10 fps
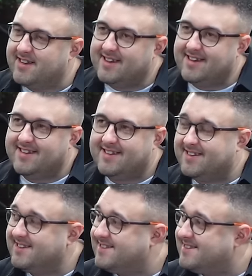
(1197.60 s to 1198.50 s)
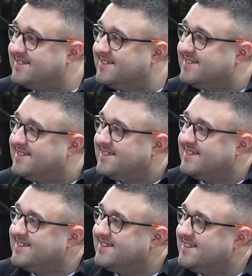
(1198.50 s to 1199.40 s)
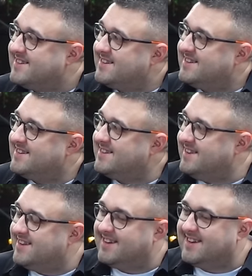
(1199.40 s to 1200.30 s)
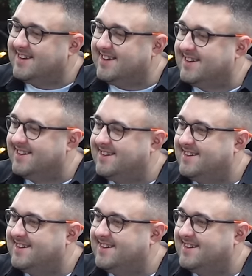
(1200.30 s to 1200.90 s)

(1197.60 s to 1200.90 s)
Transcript: [no speech]